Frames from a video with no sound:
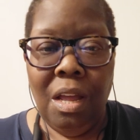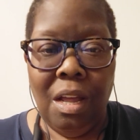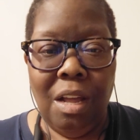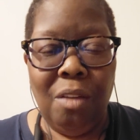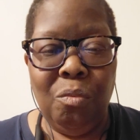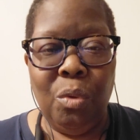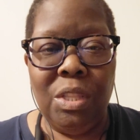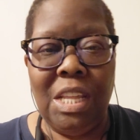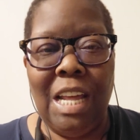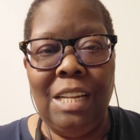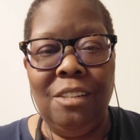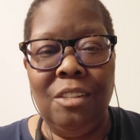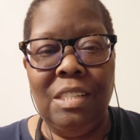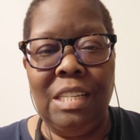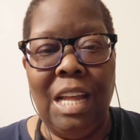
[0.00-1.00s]
of what that
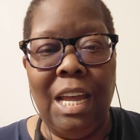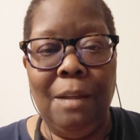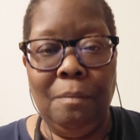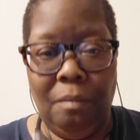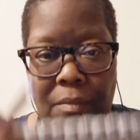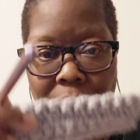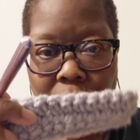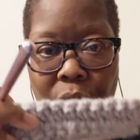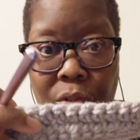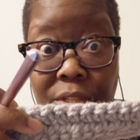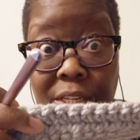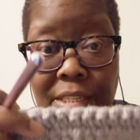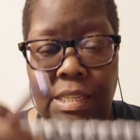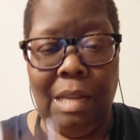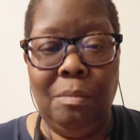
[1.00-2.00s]
looks like on
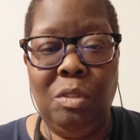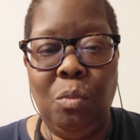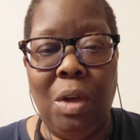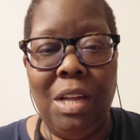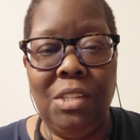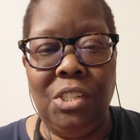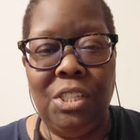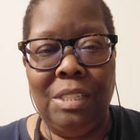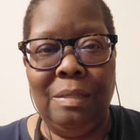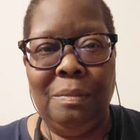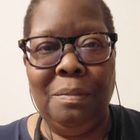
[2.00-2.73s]
this same swatch.